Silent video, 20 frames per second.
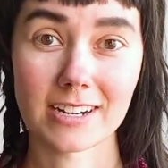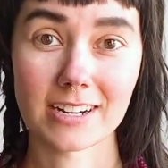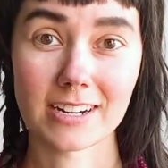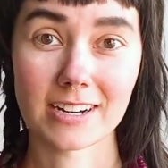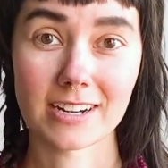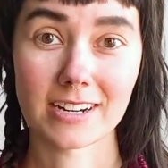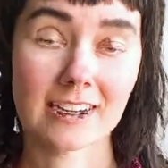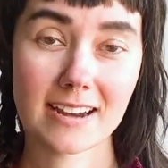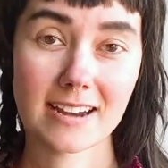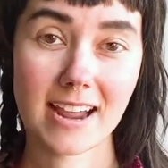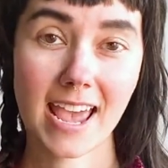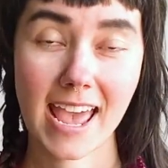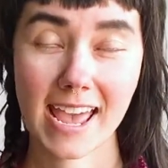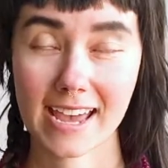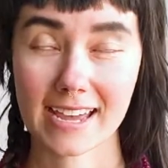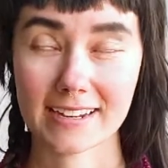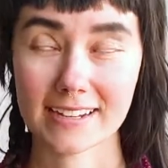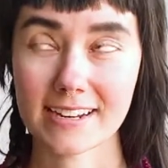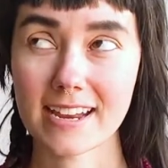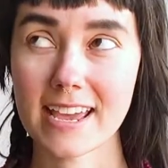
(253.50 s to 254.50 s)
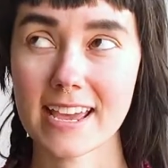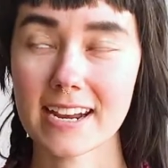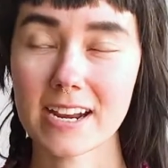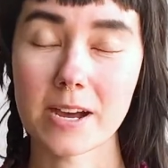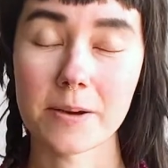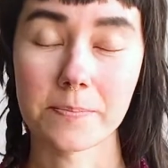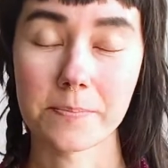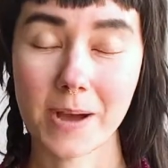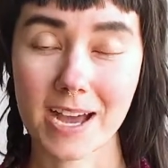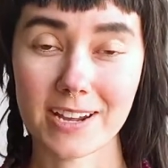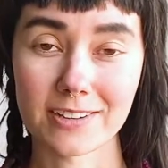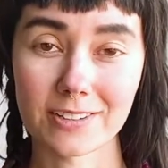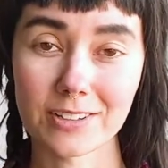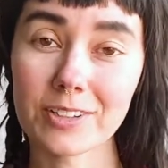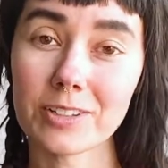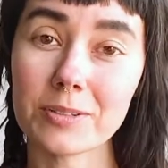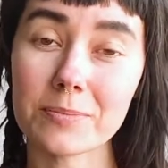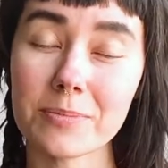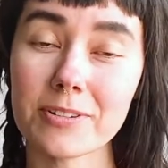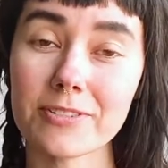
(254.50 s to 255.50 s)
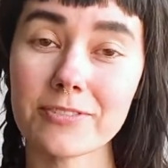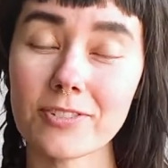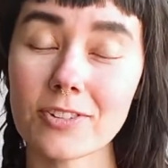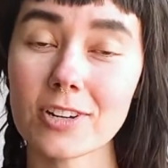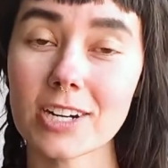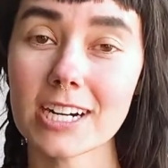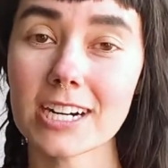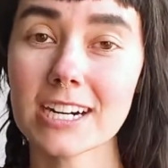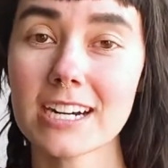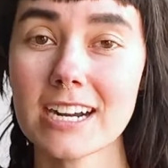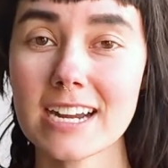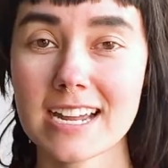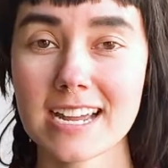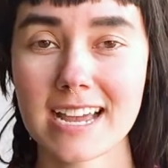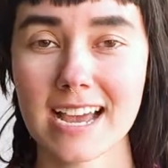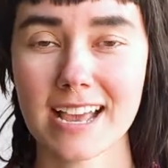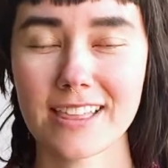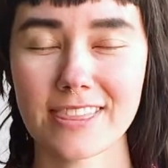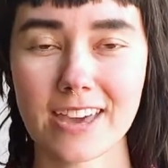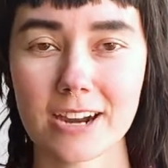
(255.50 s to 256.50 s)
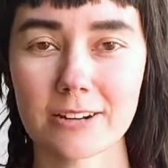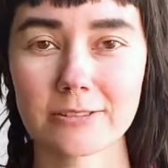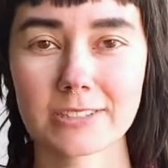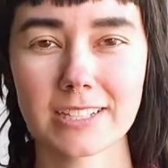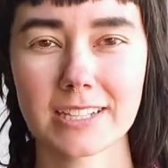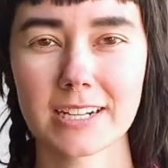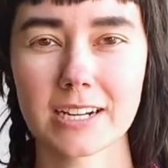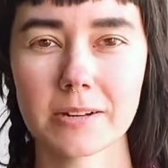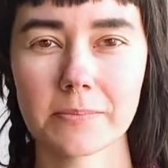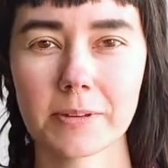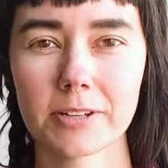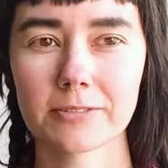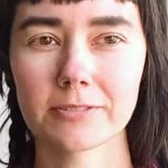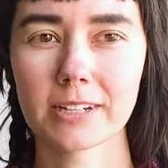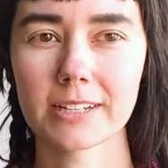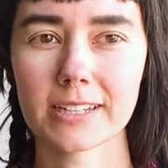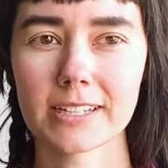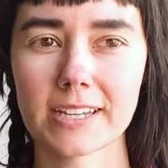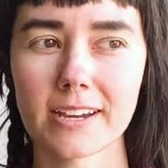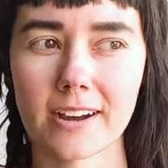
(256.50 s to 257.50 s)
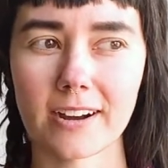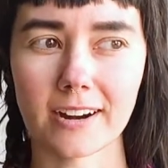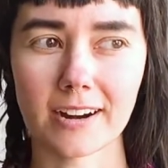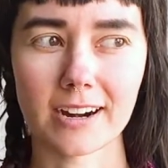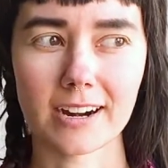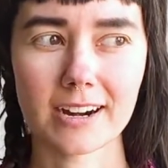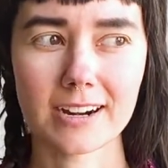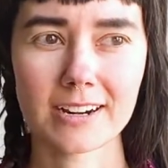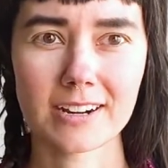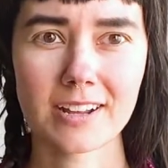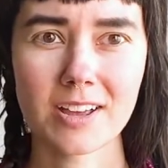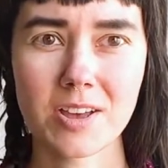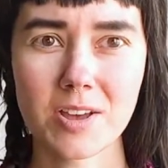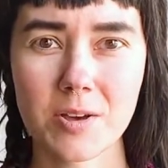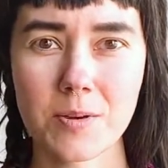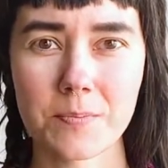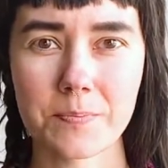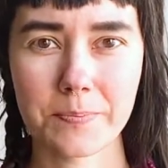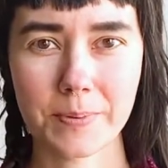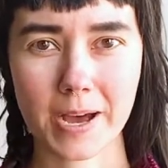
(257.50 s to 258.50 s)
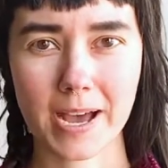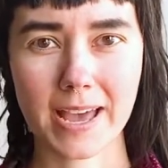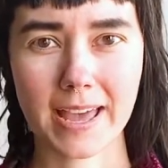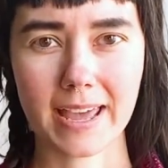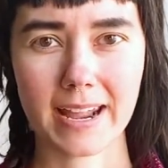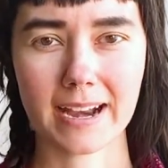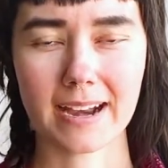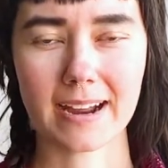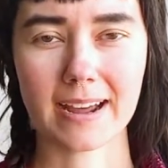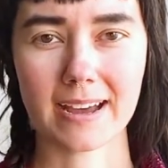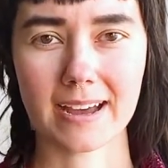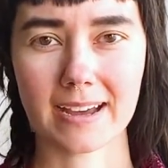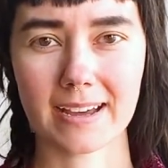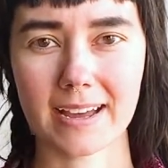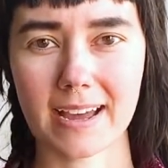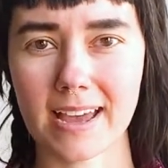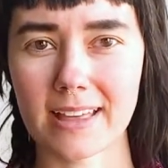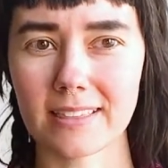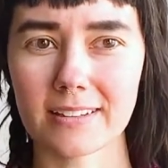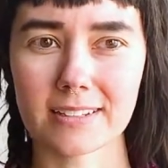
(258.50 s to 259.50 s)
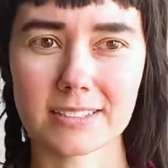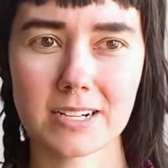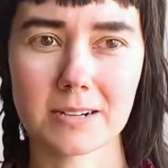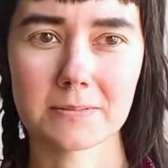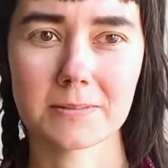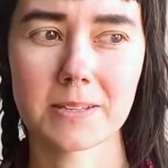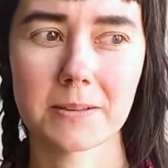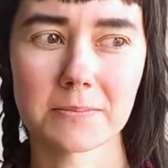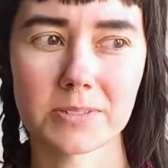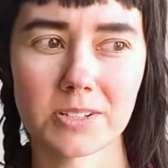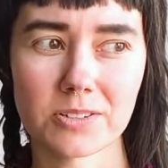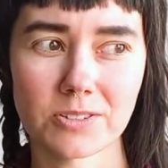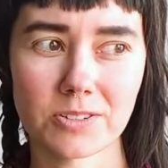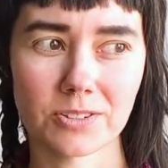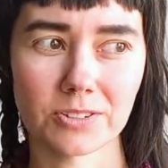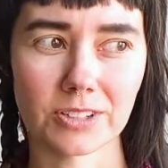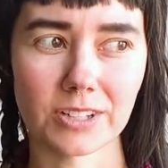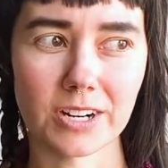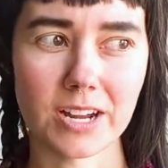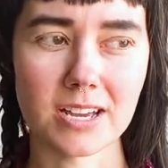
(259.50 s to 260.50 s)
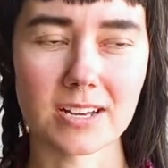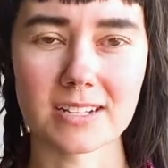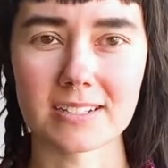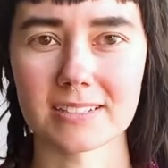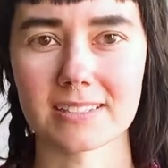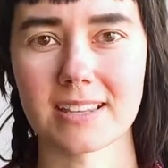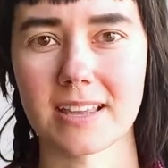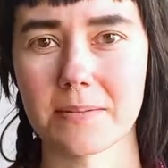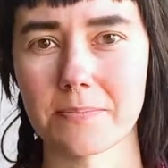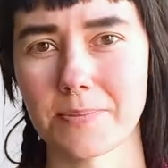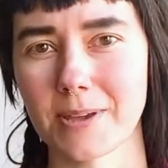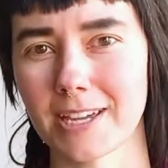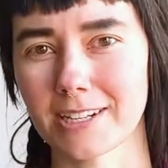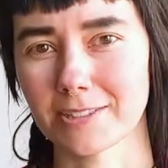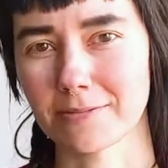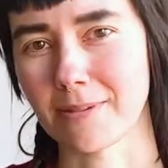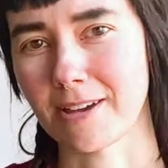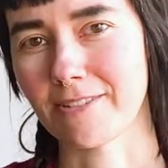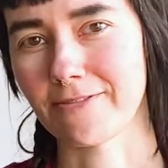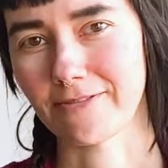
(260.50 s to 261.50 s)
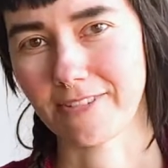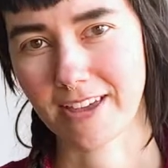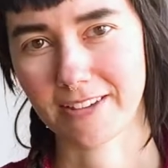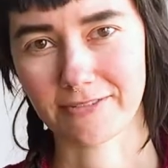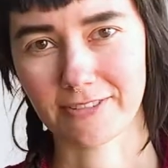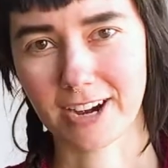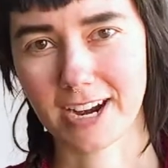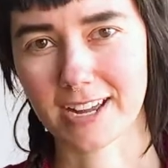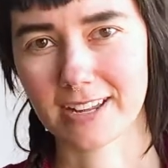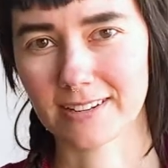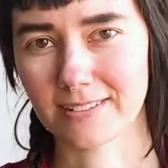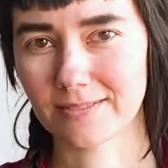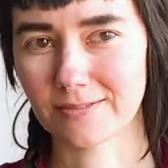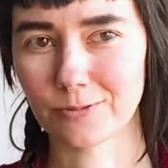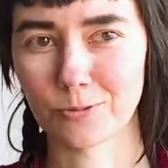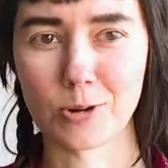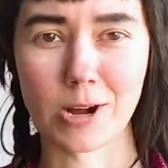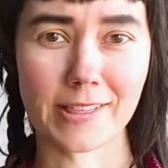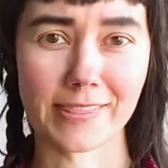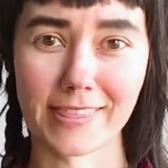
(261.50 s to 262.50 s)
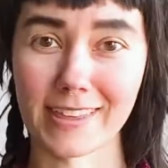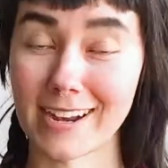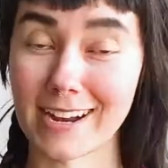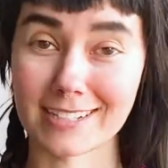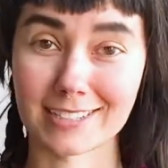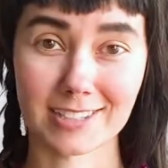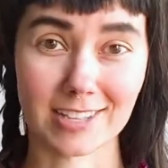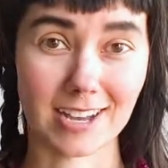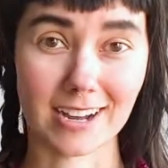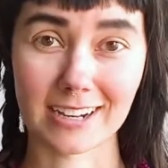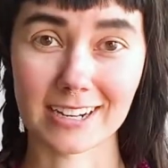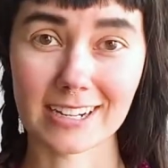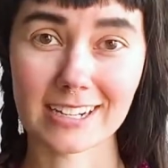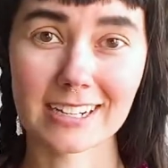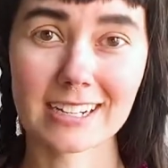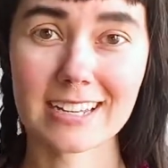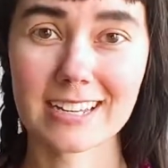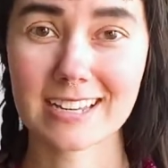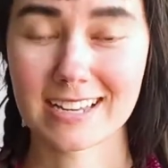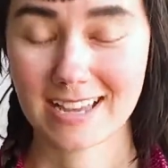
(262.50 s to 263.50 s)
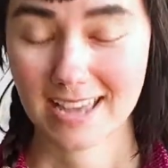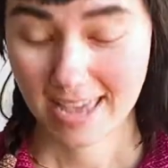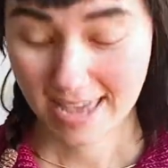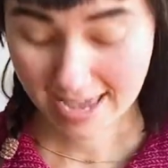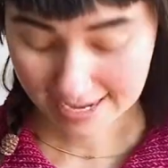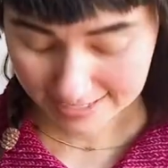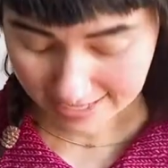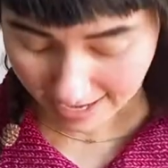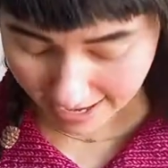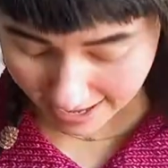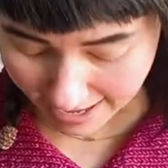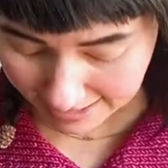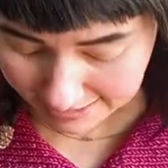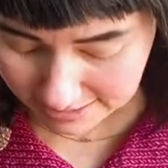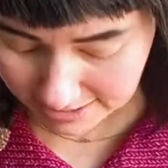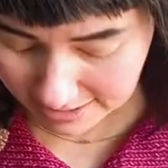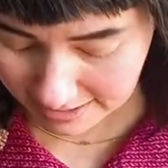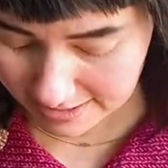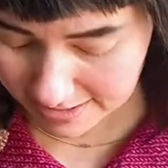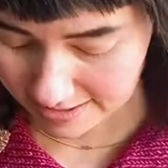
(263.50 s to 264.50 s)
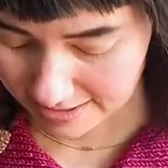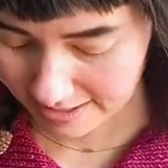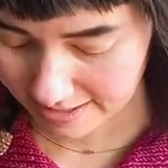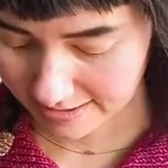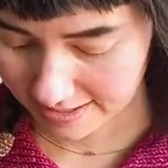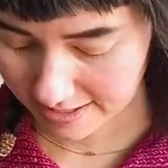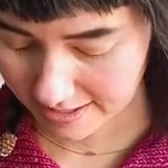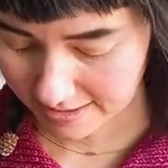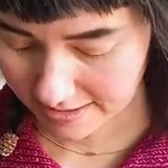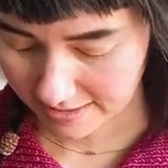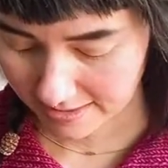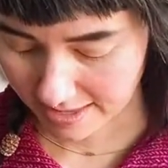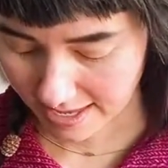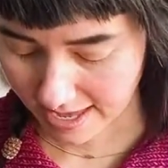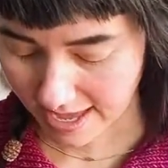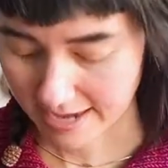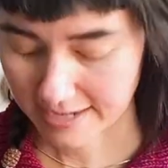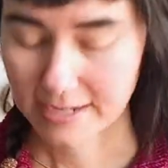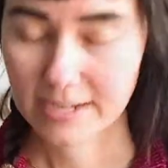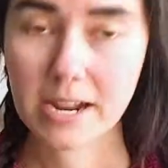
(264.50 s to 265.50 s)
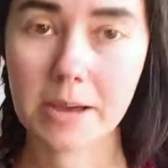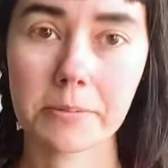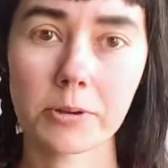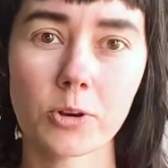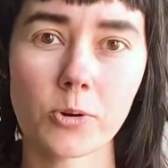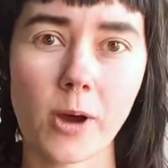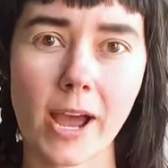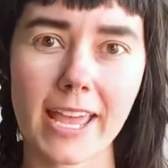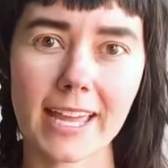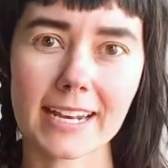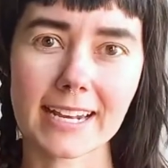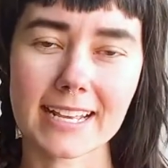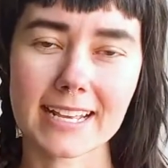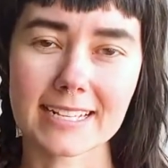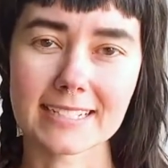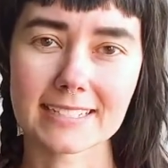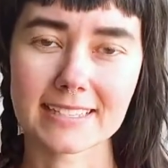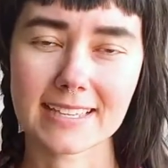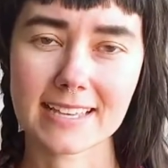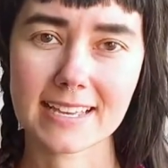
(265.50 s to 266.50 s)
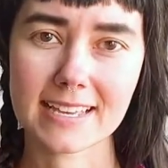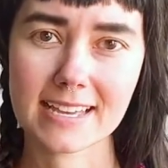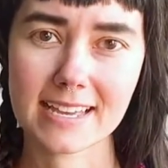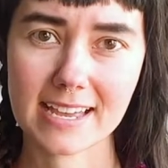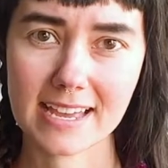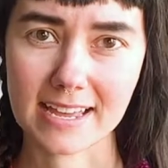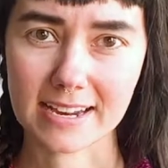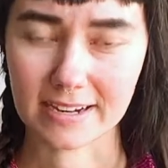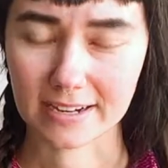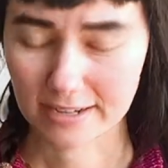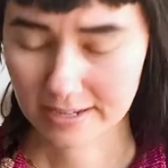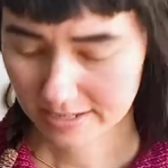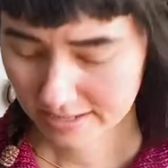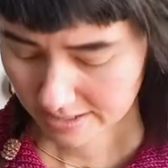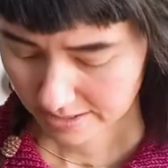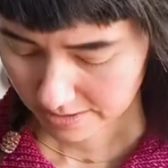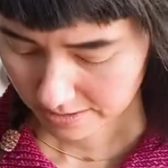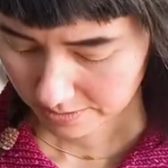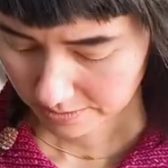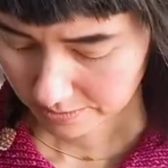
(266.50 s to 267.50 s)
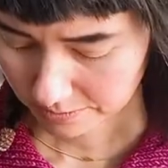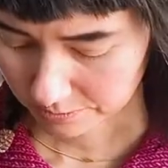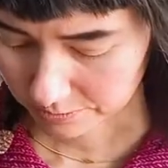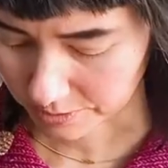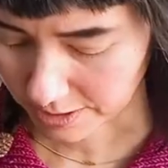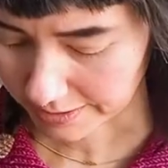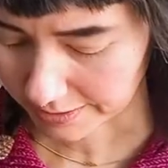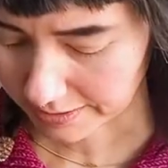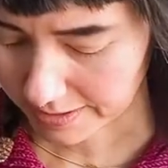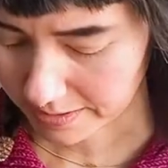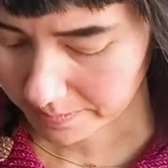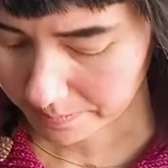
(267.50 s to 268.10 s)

hand knit a buttonhole before. I thought it was going to be really hard, but I looked up some tutorials and picked my favorite one that I saw. And I actually think that they ended up quite easy and really